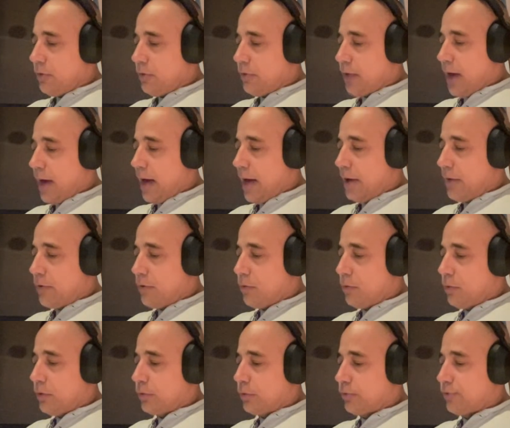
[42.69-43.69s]
that
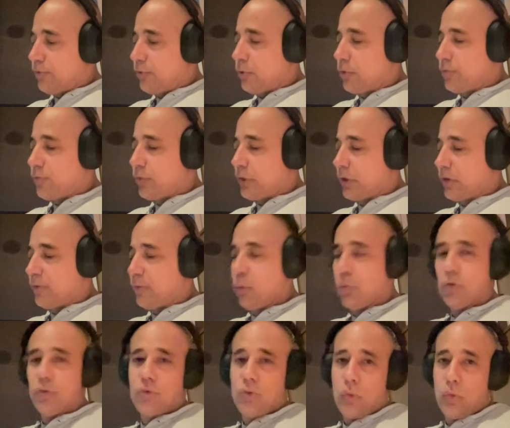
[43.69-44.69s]
was referred for
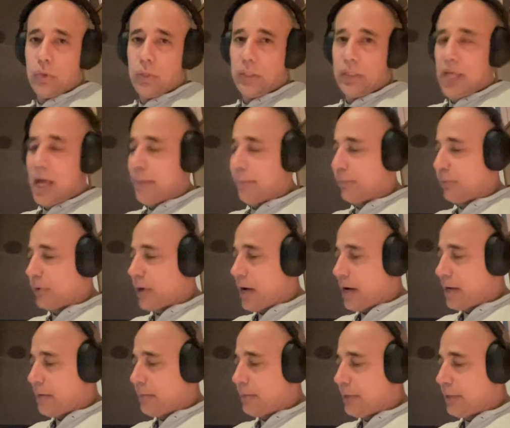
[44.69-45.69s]
exploratory
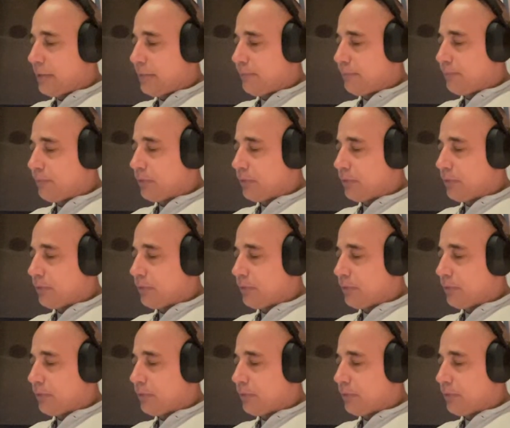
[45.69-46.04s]
laparotomy